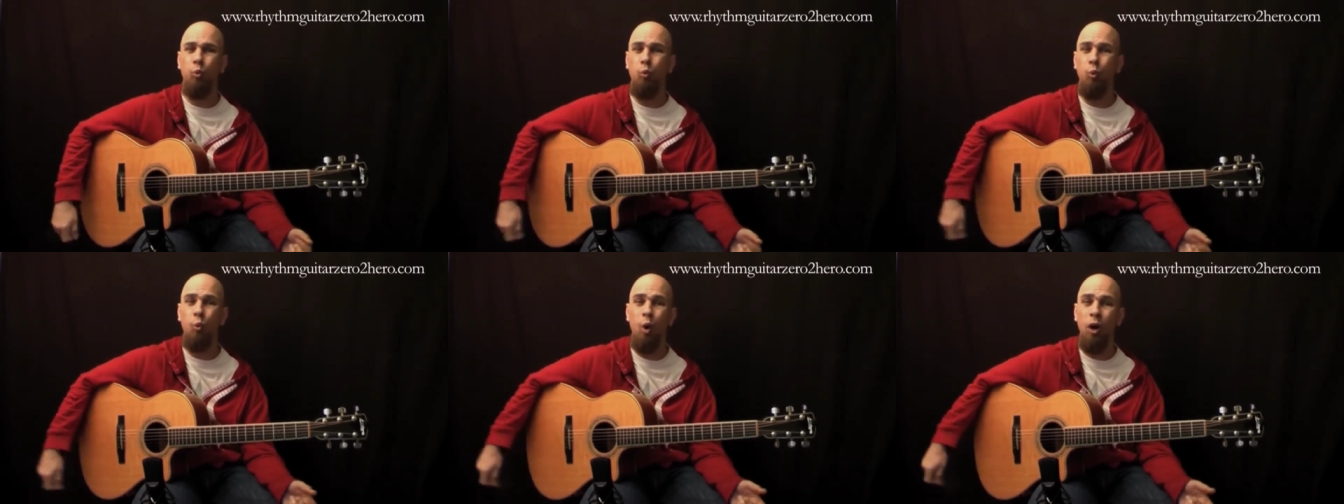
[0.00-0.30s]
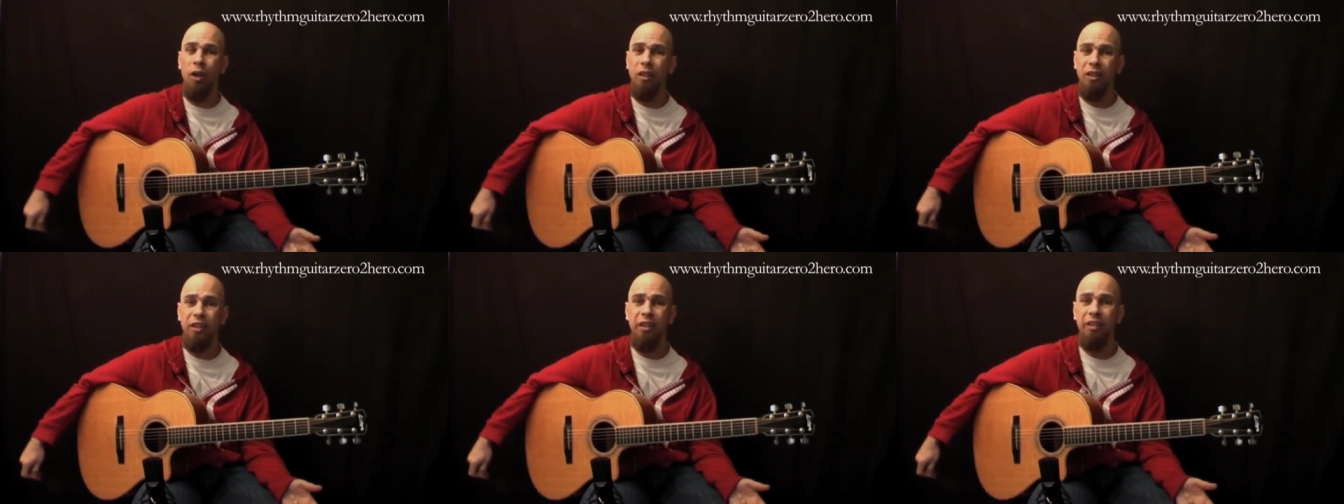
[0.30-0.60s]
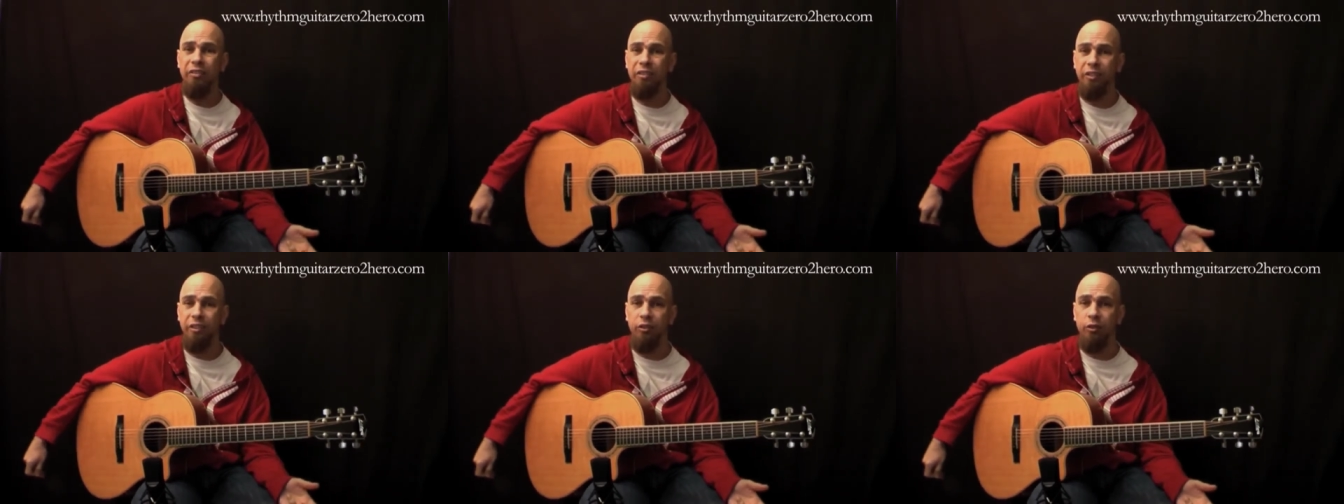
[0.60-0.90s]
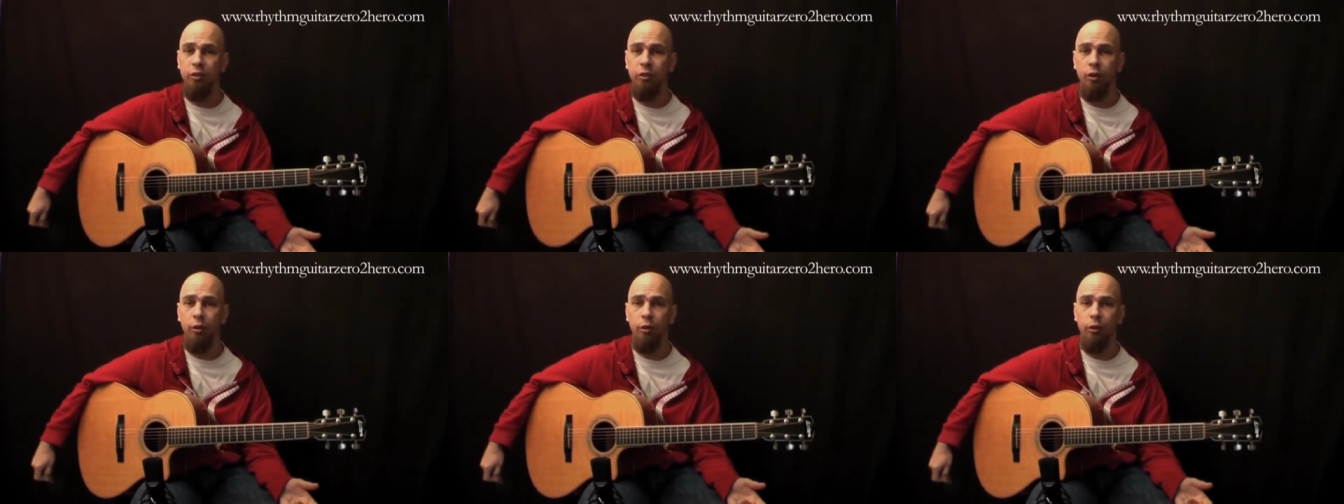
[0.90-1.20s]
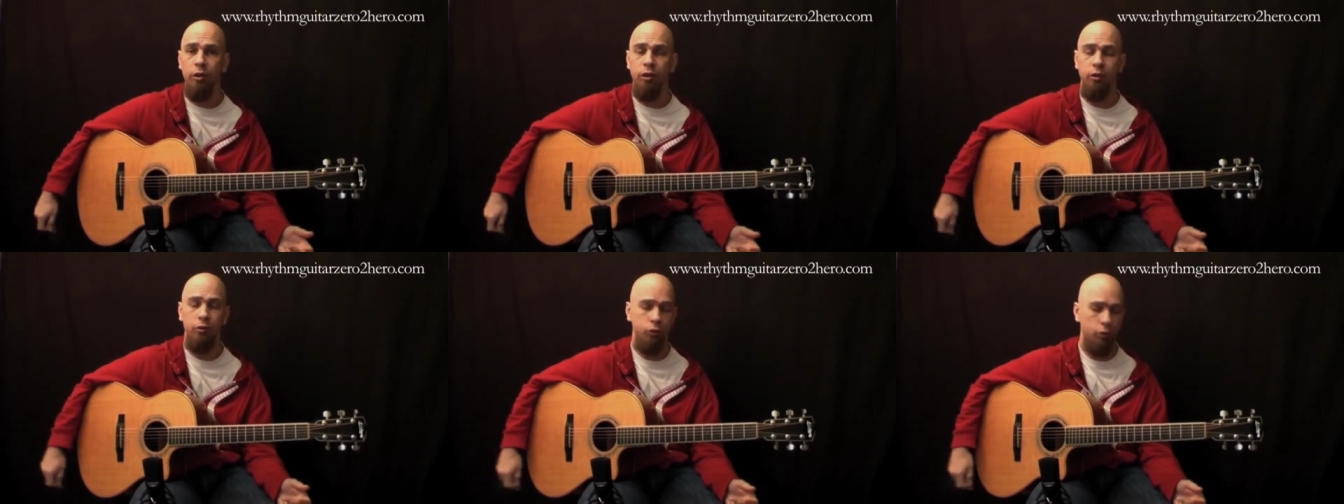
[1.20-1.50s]
what is it, you know,
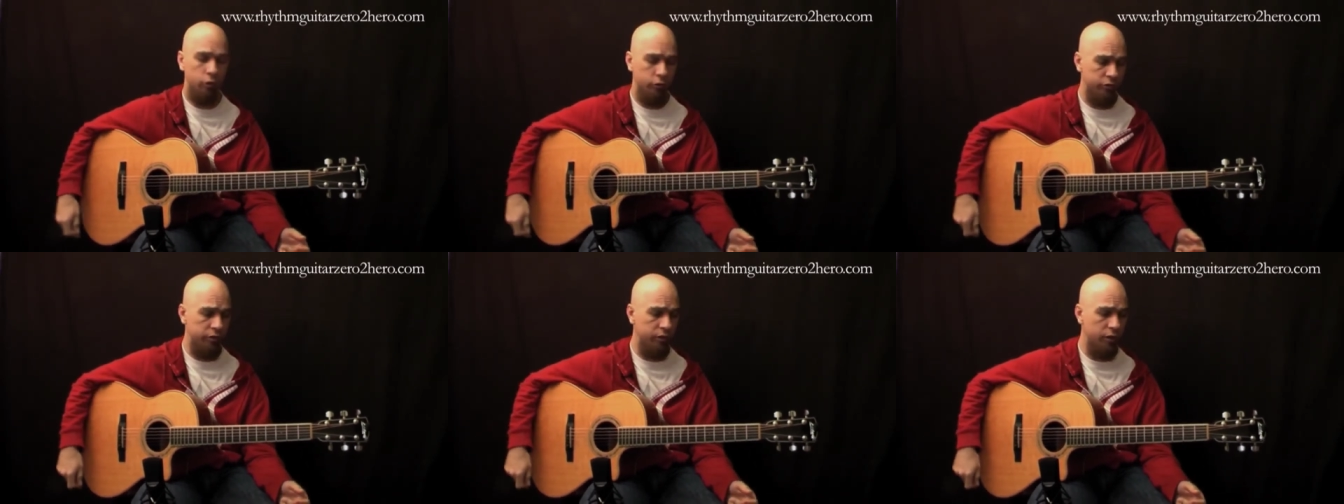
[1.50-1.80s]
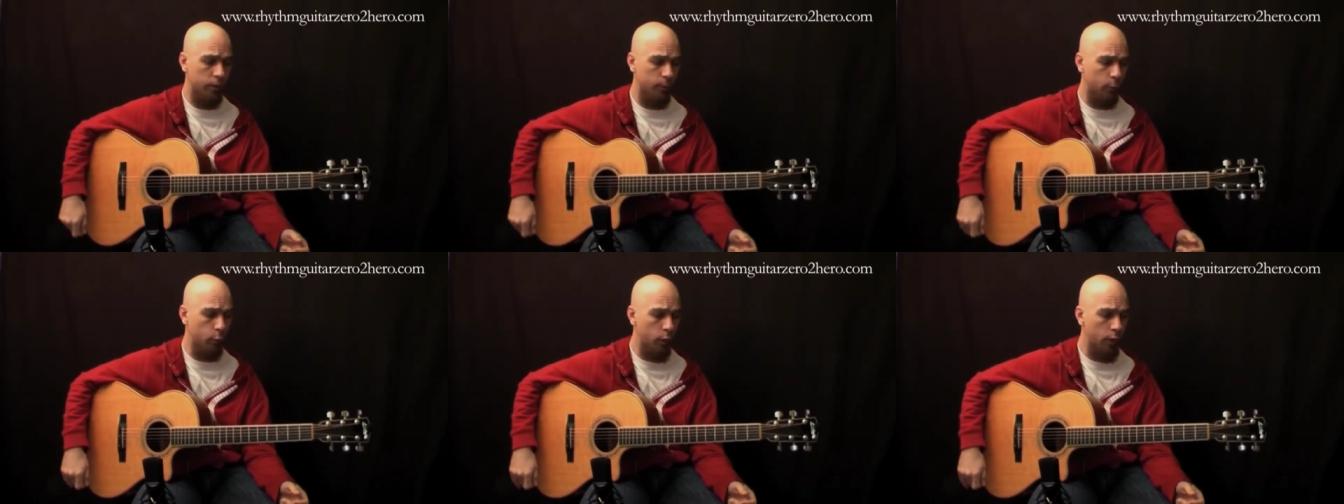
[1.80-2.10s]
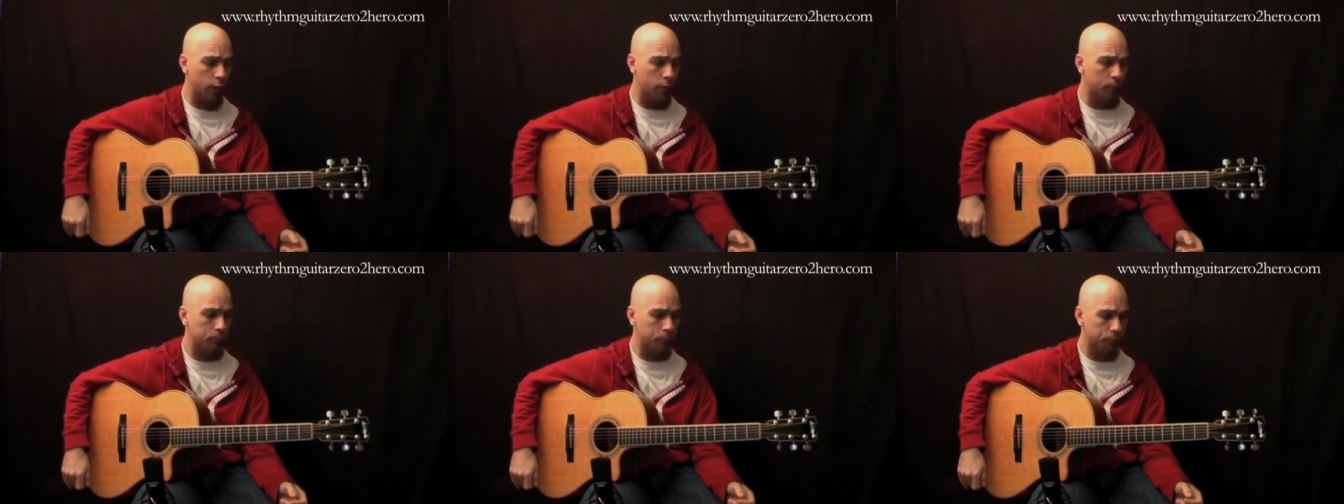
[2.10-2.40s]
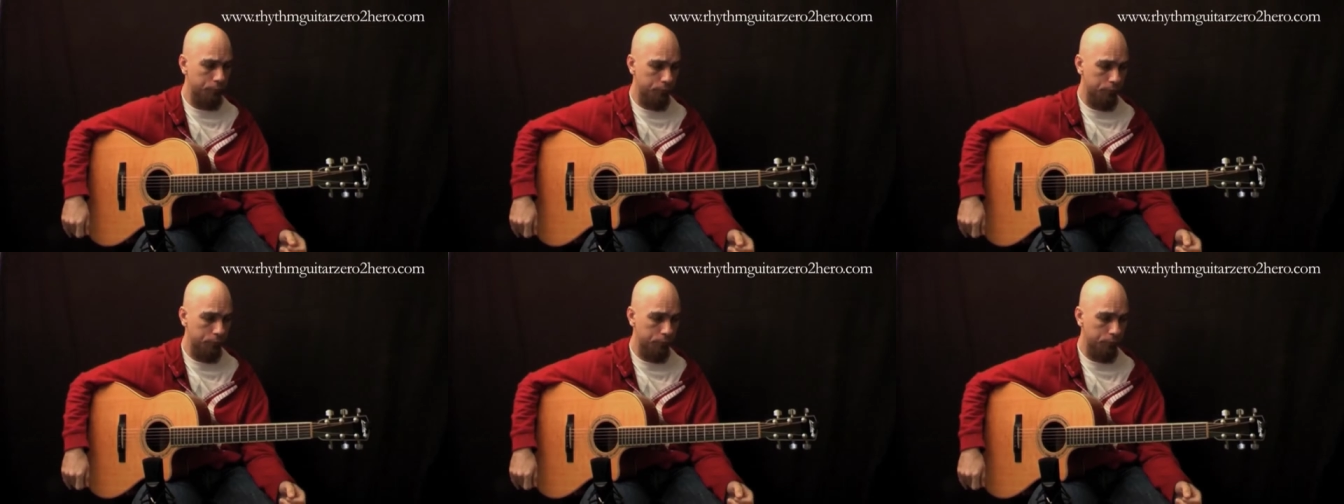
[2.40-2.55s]
a guitar setup? Well,